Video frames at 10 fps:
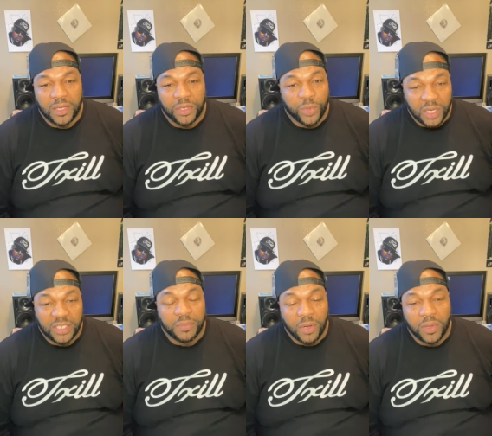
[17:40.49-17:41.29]
You really
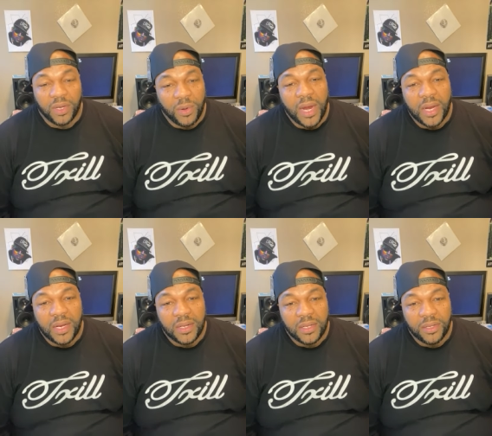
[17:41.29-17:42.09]
smoking crack,
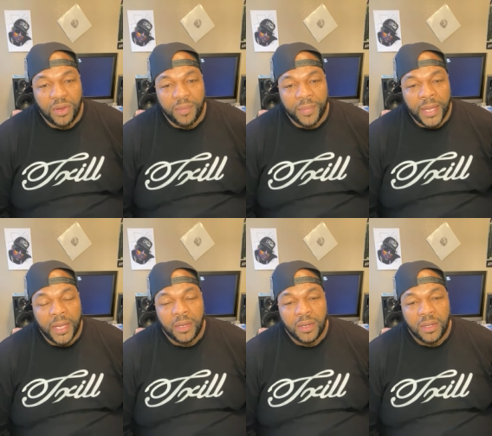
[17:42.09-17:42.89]
you know what I
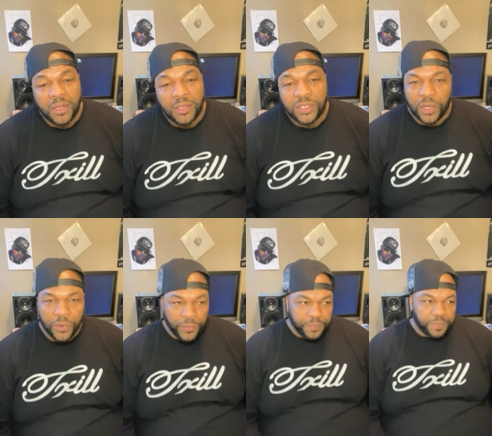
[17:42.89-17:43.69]
mean?
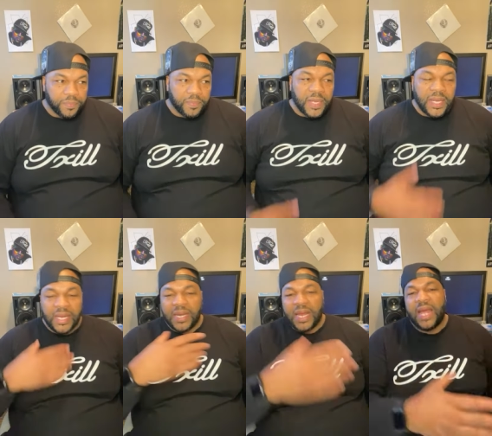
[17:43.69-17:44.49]
So he
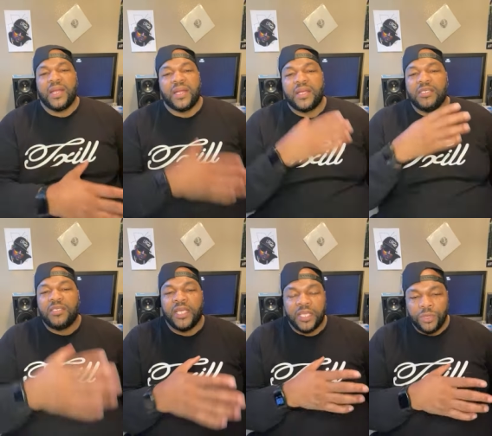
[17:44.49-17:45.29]
and I didn't
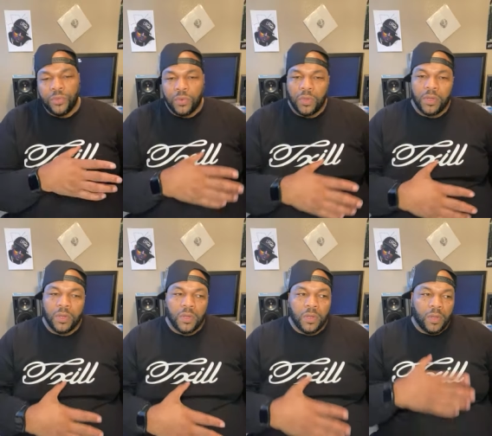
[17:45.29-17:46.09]
continue
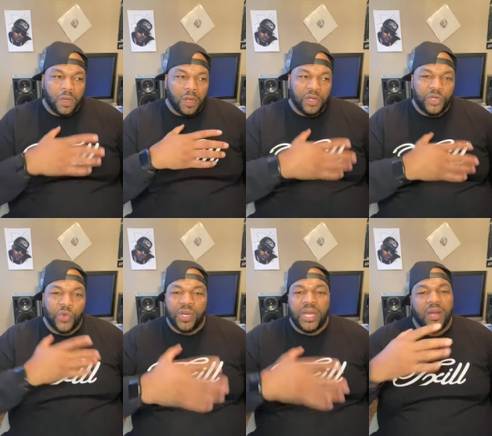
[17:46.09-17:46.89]
uh,
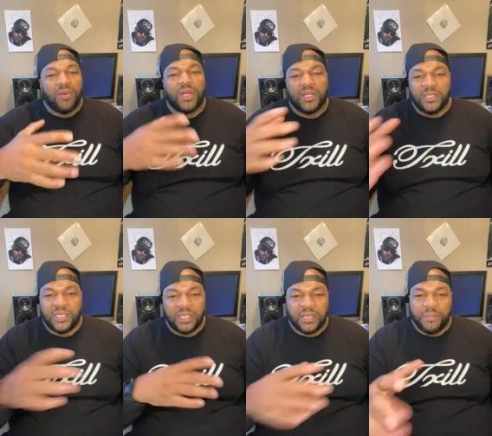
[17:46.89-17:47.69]
doing that on a
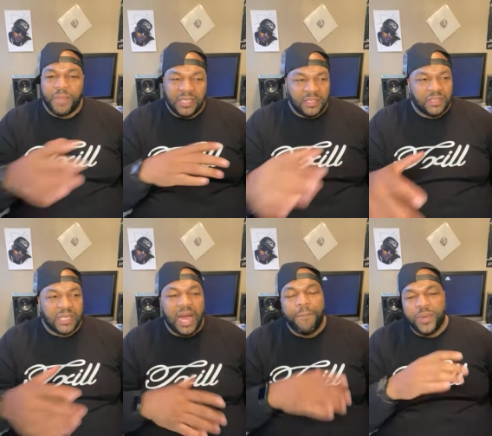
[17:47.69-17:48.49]
consistent basis.
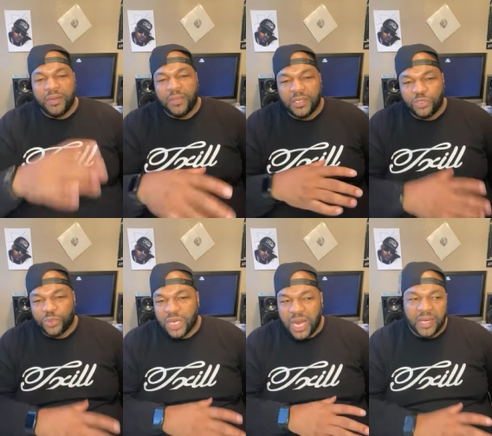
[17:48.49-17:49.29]
I pretty much
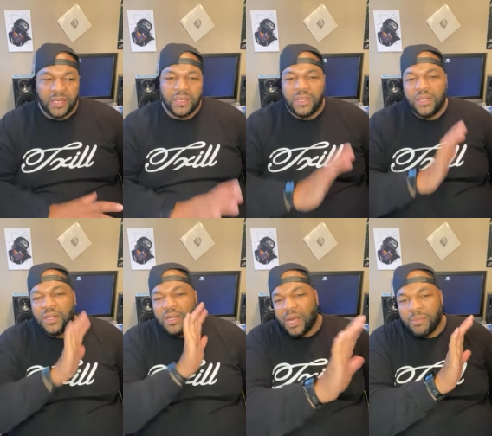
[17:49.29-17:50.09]
was like,
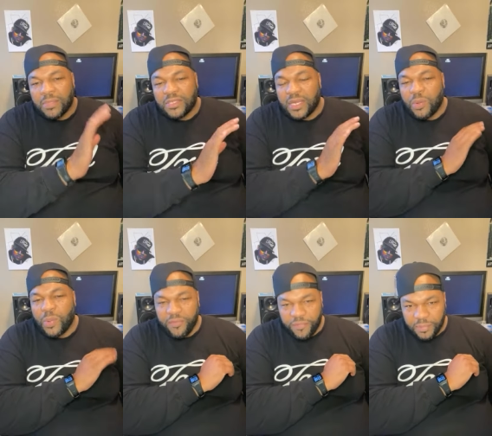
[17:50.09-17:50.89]
I'm gonna stay
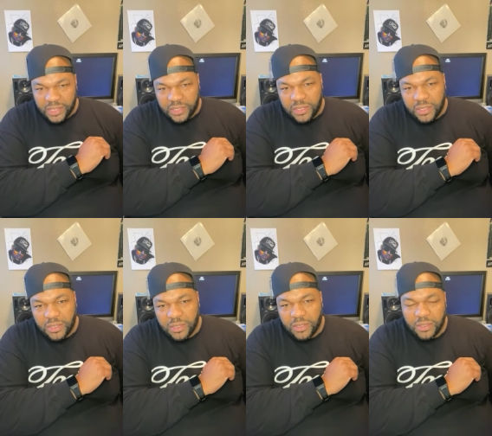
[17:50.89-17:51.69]
away from that shit.
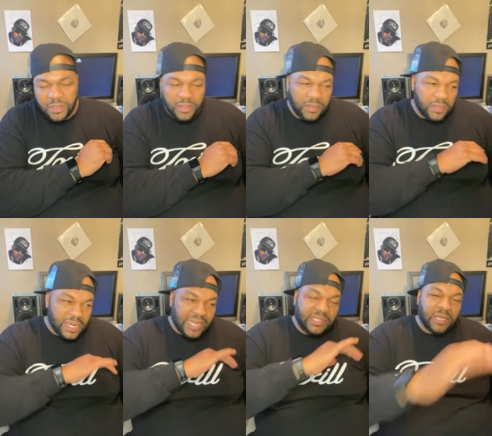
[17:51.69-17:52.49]

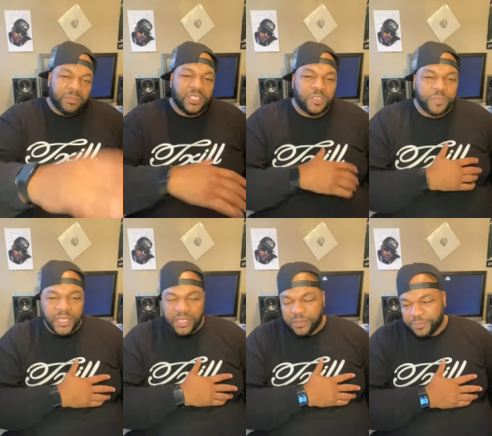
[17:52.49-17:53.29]
And I jumped to
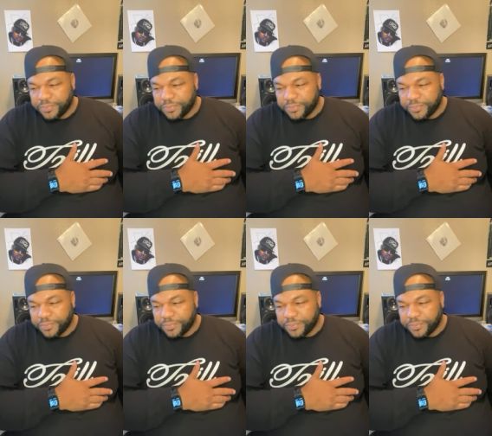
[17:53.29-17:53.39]
speed.